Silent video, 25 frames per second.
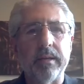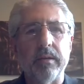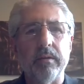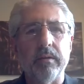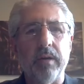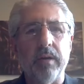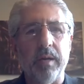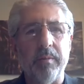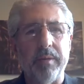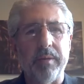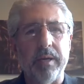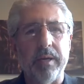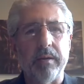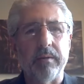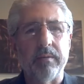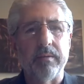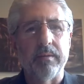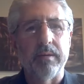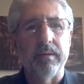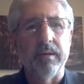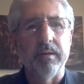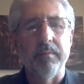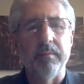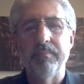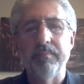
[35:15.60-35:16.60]
you, Amy.
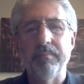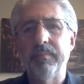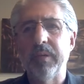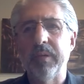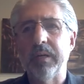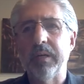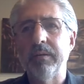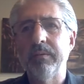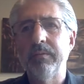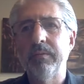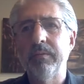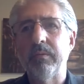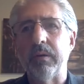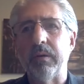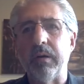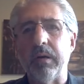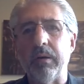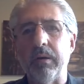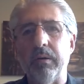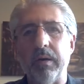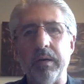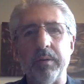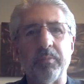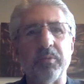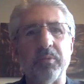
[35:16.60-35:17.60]

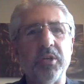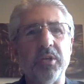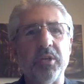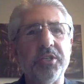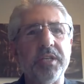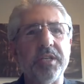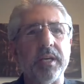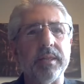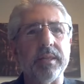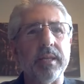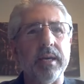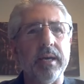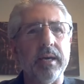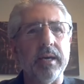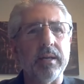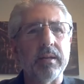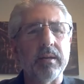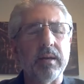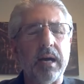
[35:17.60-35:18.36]
Well, I appreciate that.